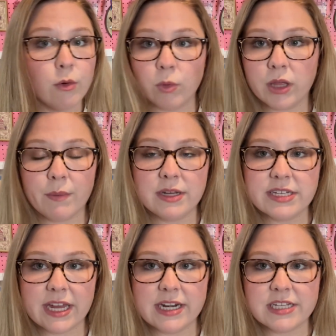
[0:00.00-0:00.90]
Really wanted to
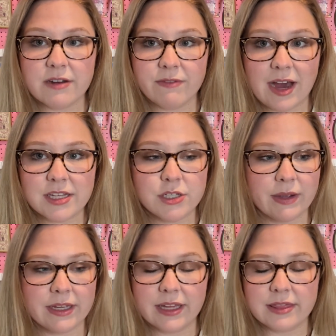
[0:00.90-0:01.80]
get it done fast so I
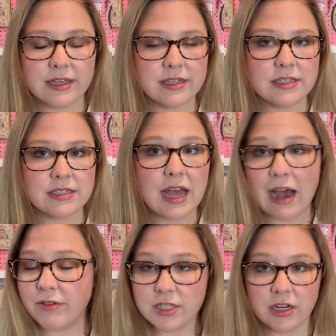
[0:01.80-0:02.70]
could
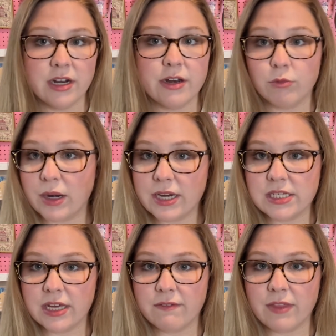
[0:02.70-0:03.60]
have it done and ready to
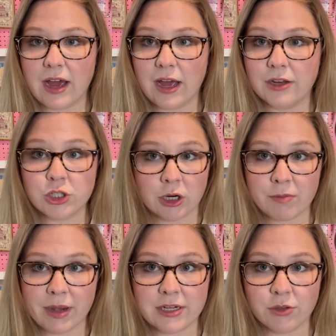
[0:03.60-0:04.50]
give that chart
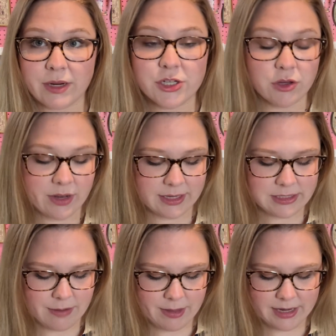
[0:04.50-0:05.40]
back to Rachel the next
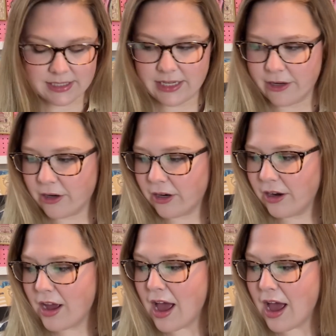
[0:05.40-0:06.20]
time that I see her.